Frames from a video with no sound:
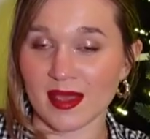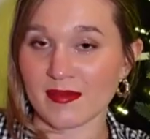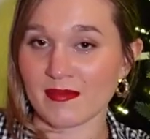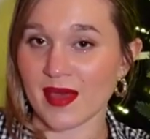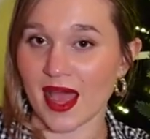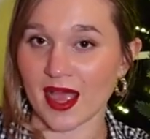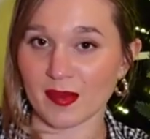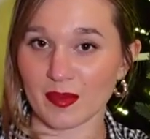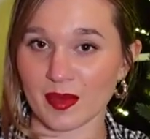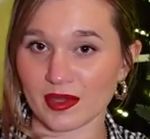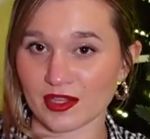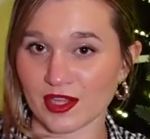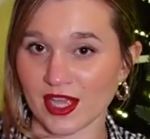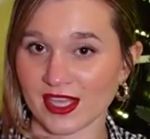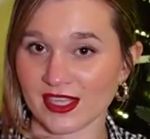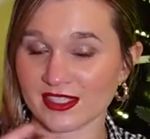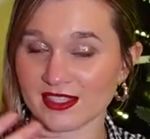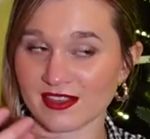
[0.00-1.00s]
my
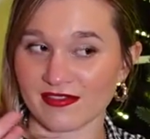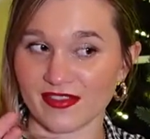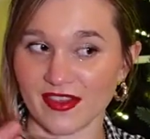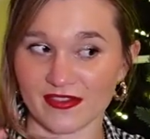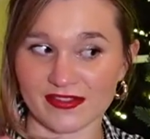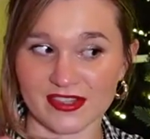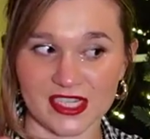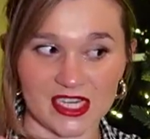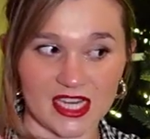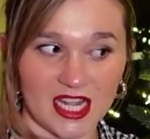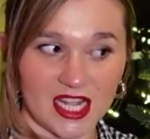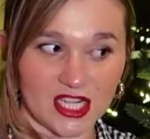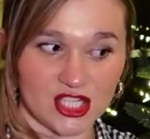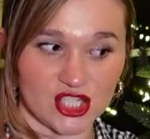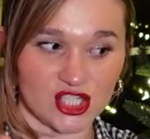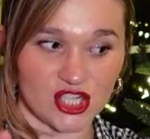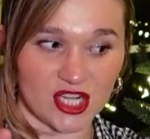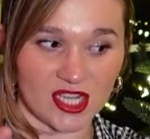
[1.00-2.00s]
MacBook is a 15
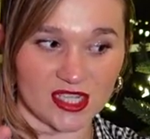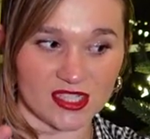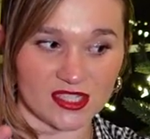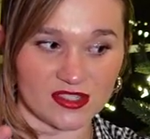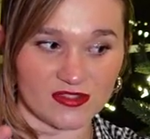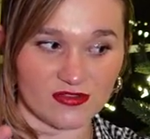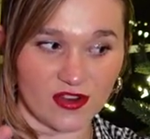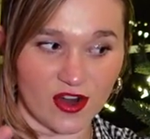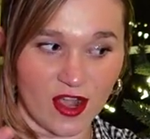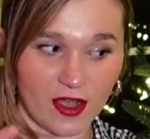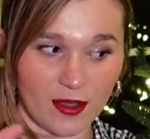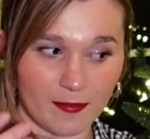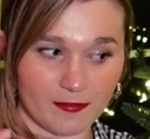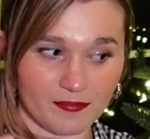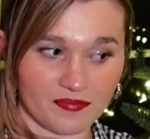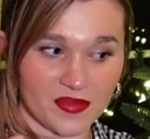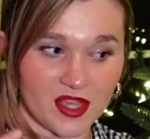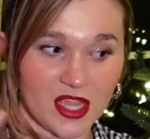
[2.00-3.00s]
inch. It's
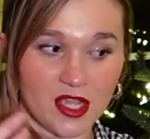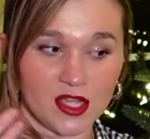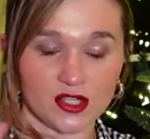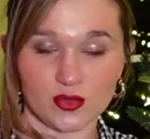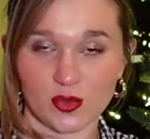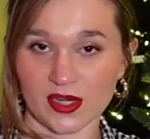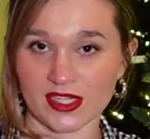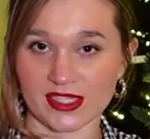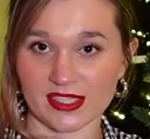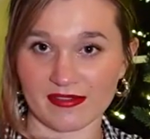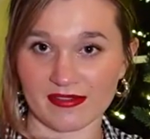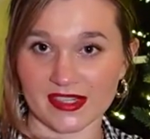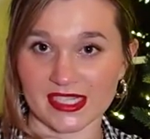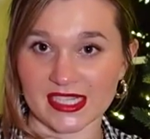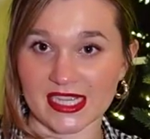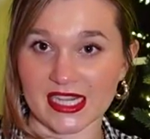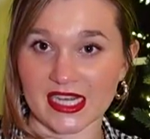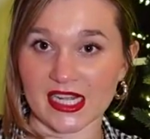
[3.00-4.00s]
from
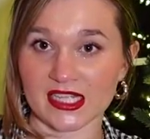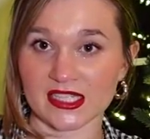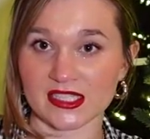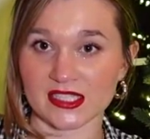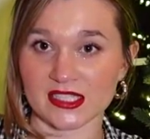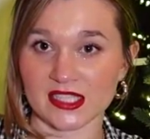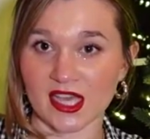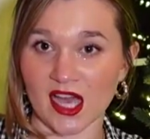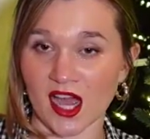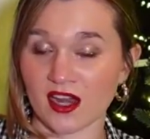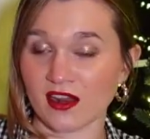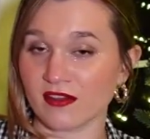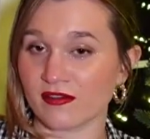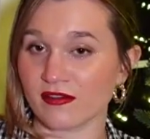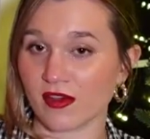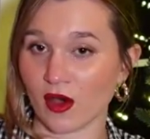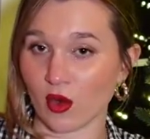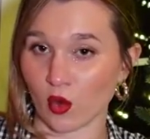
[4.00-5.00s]
2017. It's kind
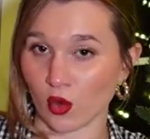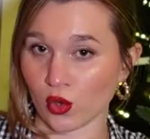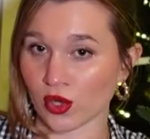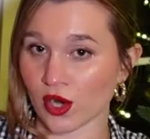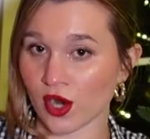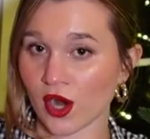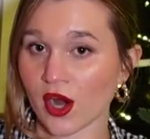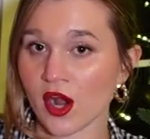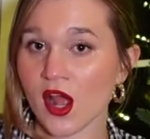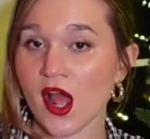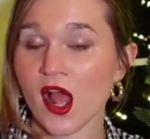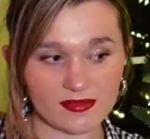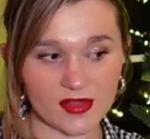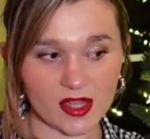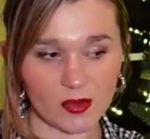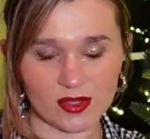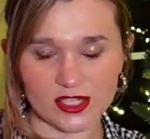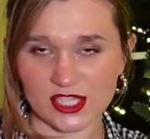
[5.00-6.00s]
of older,
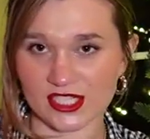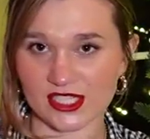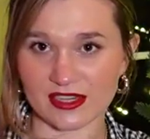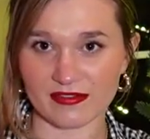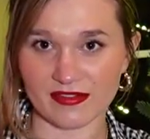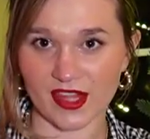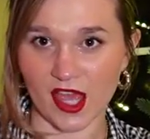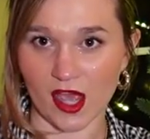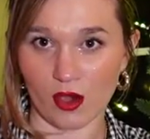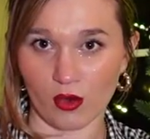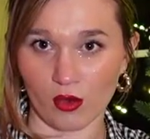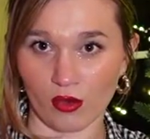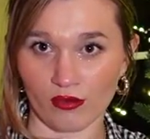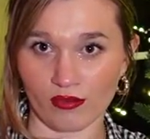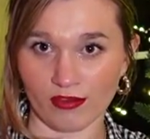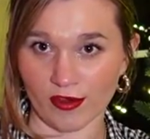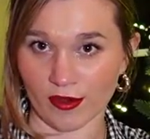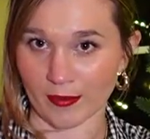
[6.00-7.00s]
which isn't even that
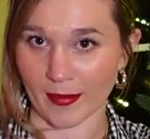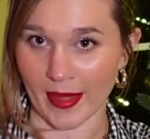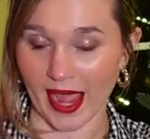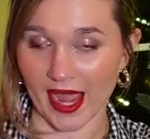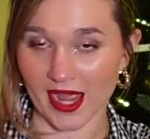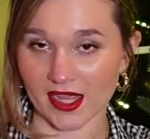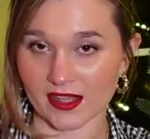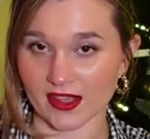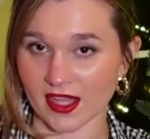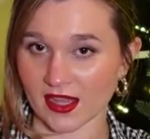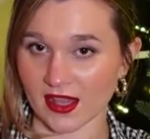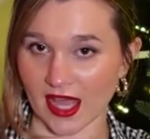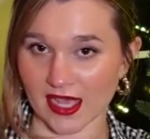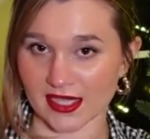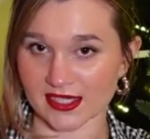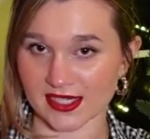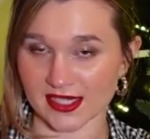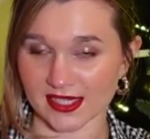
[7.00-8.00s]
old for a Mac. They
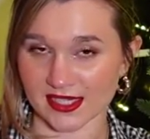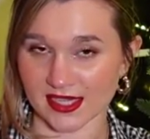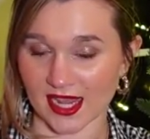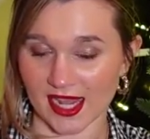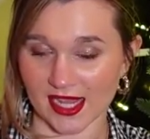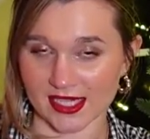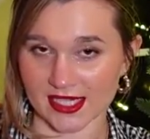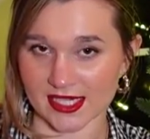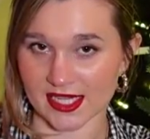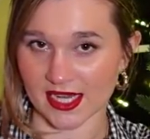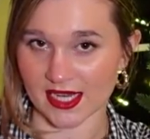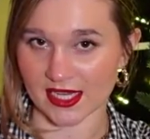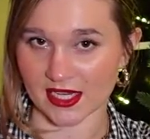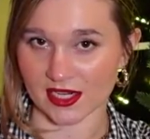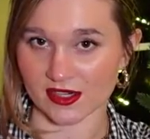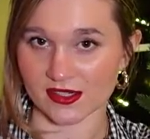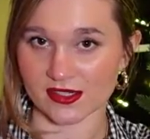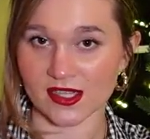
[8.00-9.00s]
last like 8 to 10
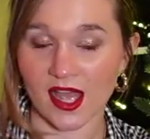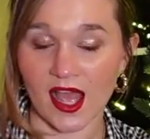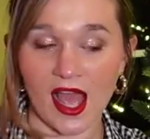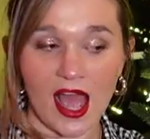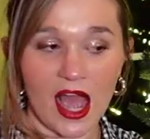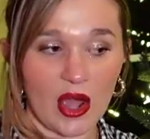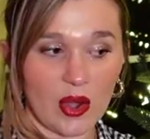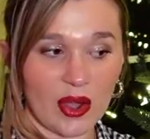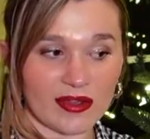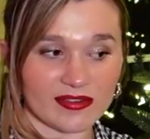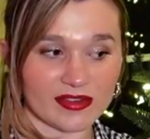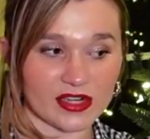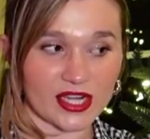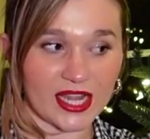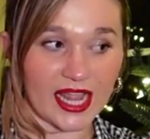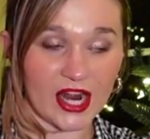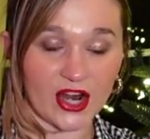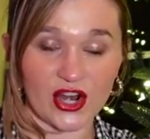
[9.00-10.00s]
years. However,
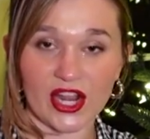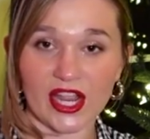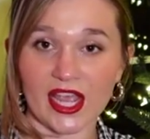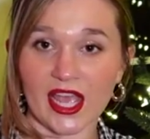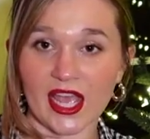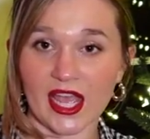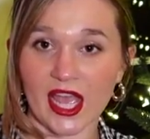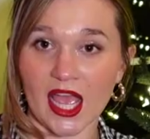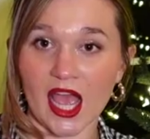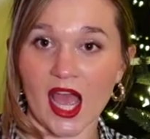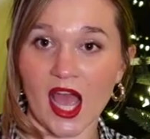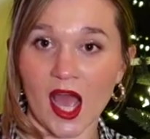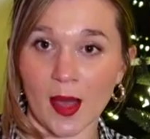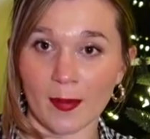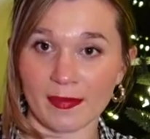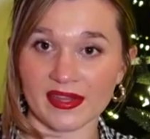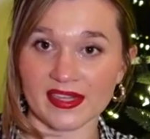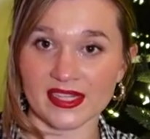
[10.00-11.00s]
carrying it
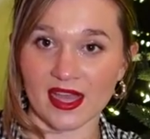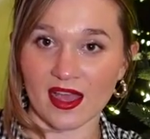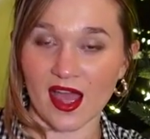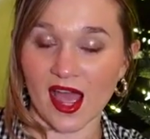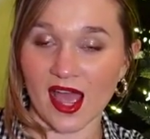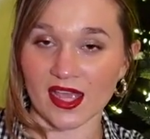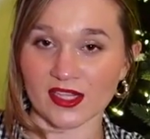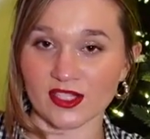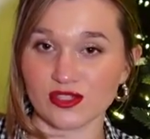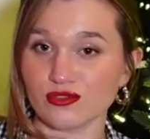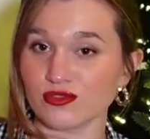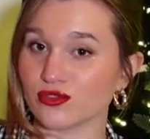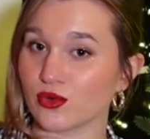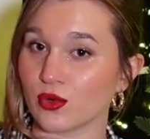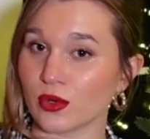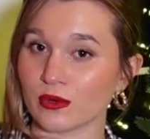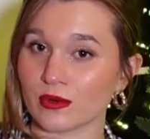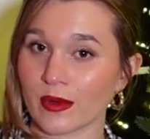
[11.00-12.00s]
up and down, I do
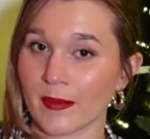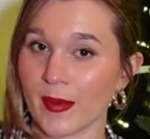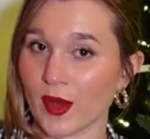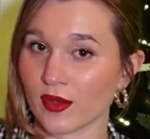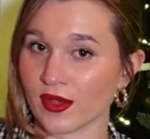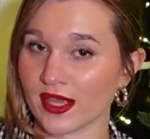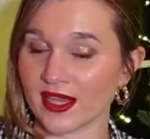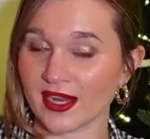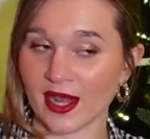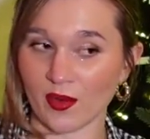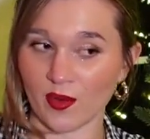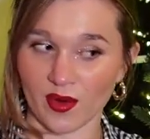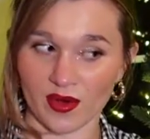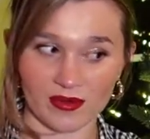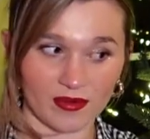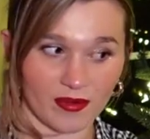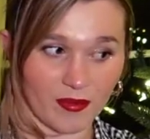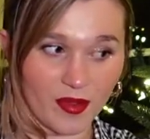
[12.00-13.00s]
school remotely and I
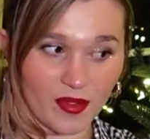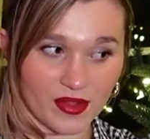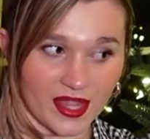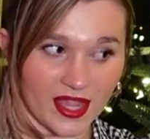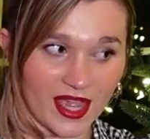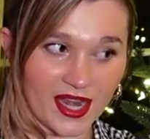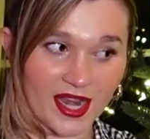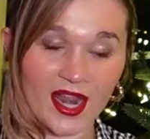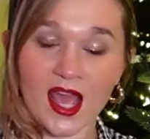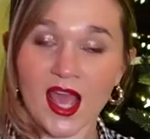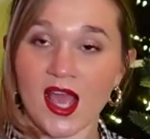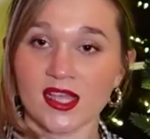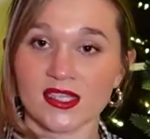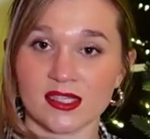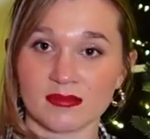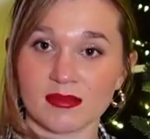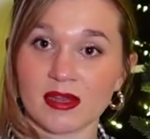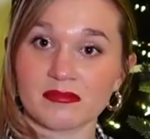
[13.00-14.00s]
work remotely, and
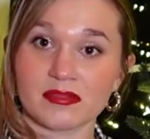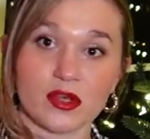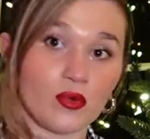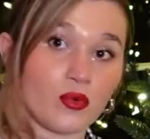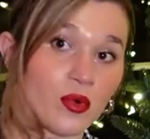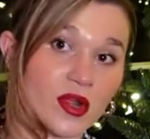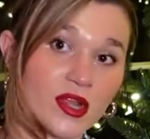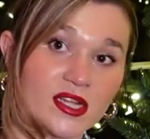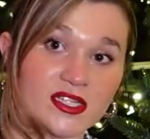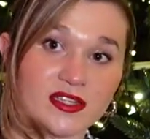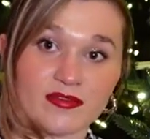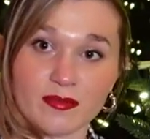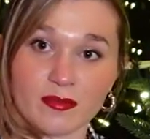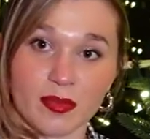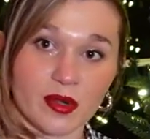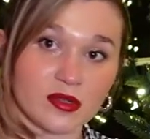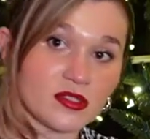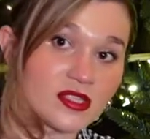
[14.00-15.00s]
sometimes I'll work in
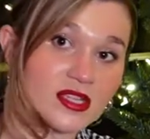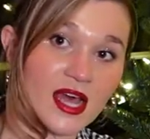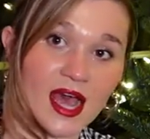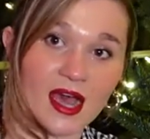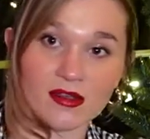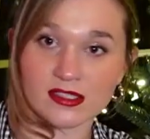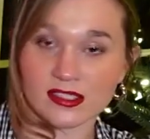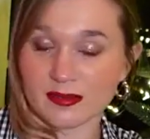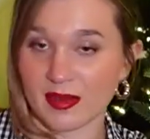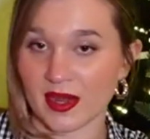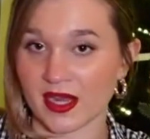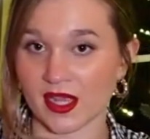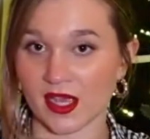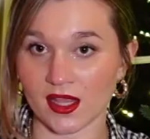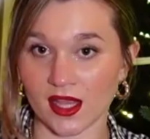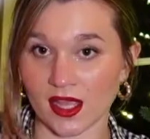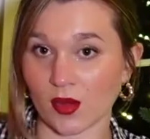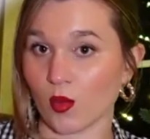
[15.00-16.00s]
different parts of the house depending
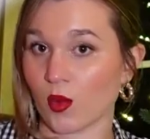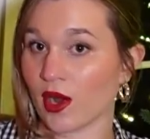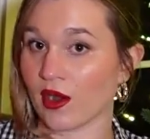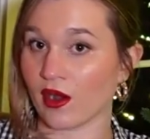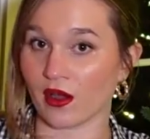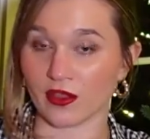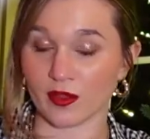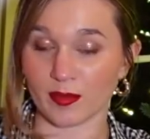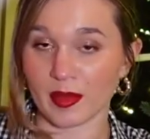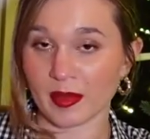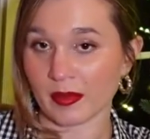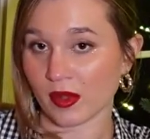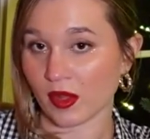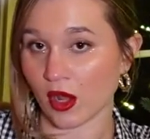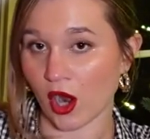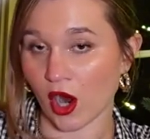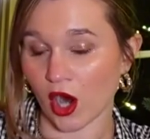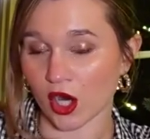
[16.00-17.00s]
on like where other
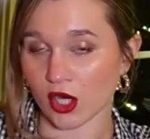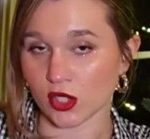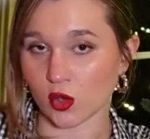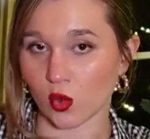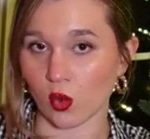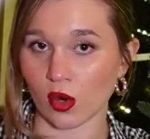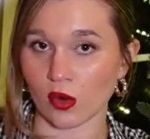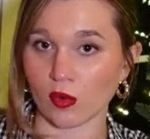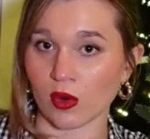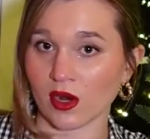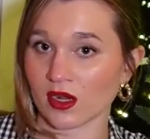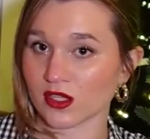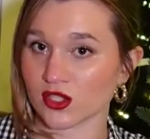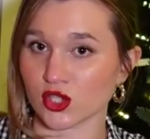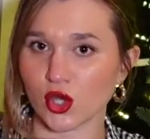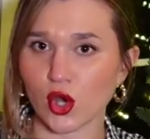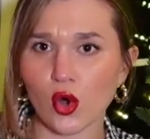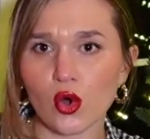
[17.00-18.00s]
people are or where
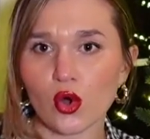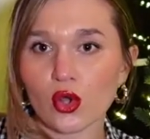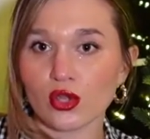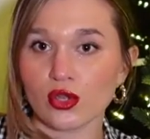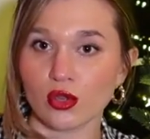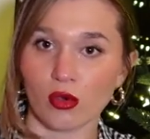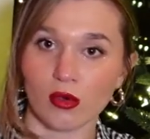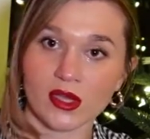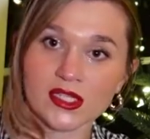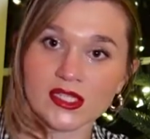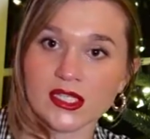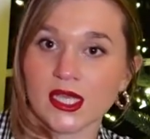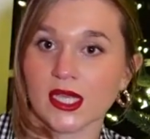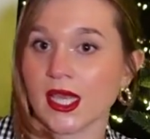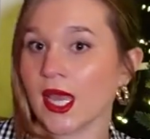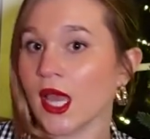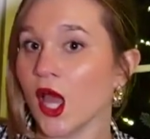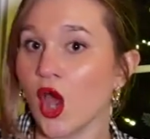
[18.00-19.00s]
it's cold,
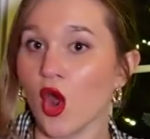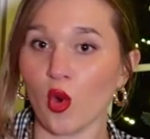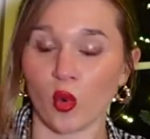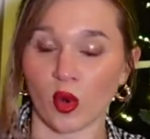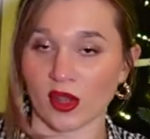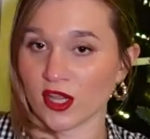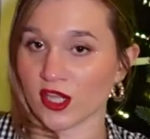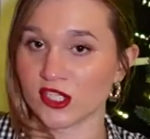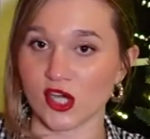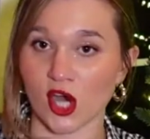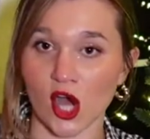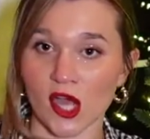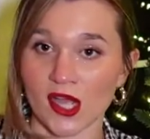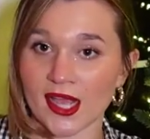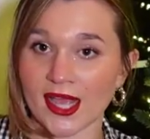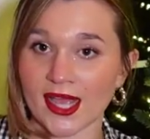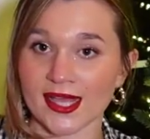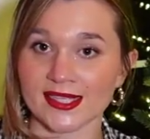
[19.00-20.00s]
noisy, where the
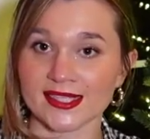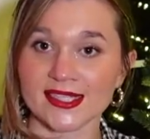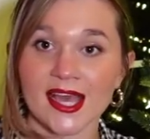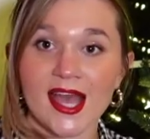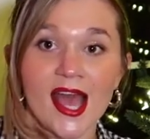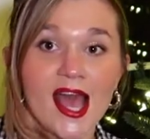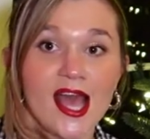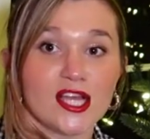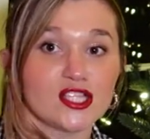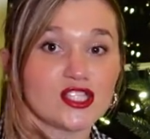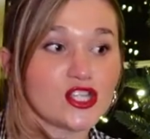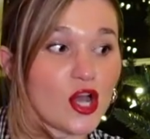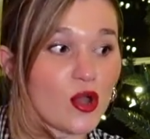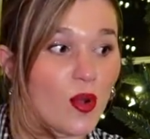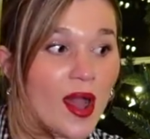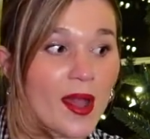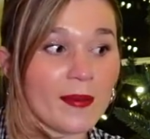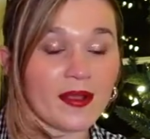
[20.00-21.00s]
dog is.
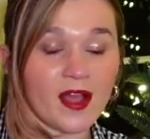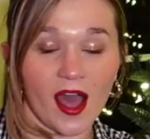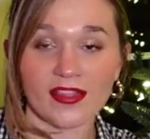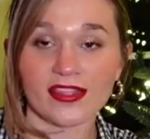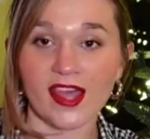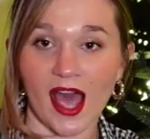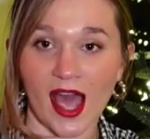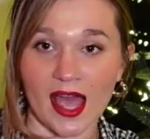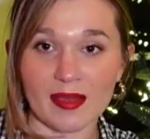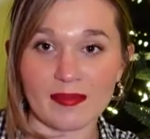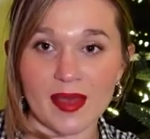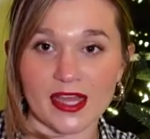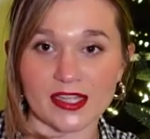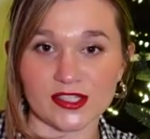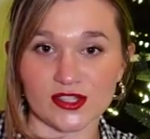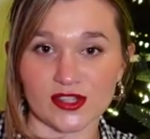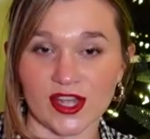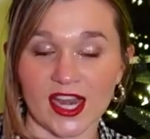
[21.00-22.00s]
So I've got the
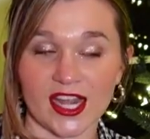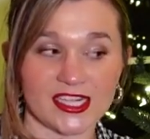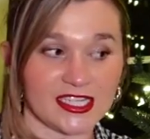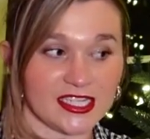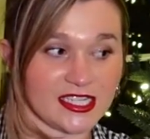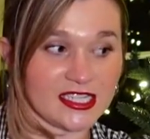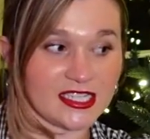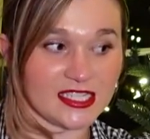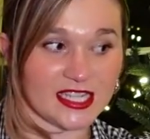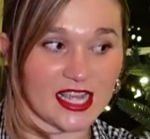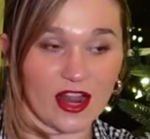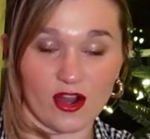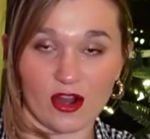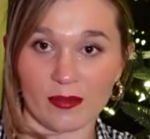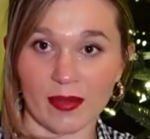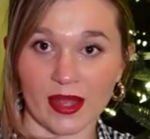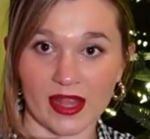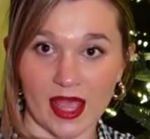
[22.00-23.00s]
iPad so that I didn't need to
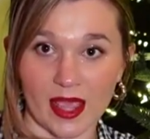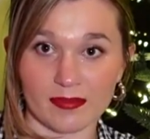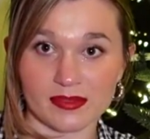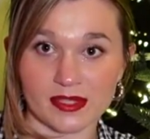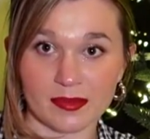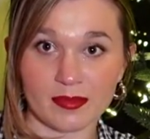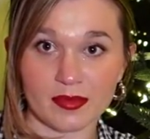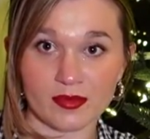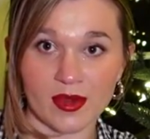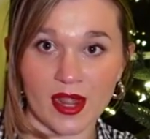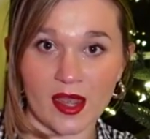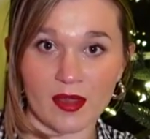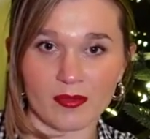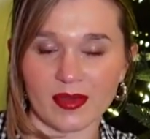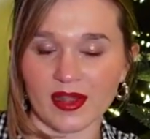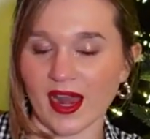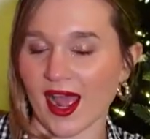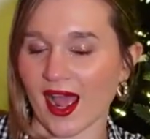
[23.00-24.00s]
carry my laptop
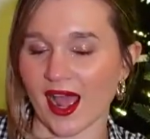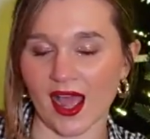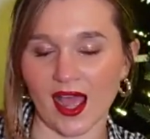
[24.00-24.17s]
around, but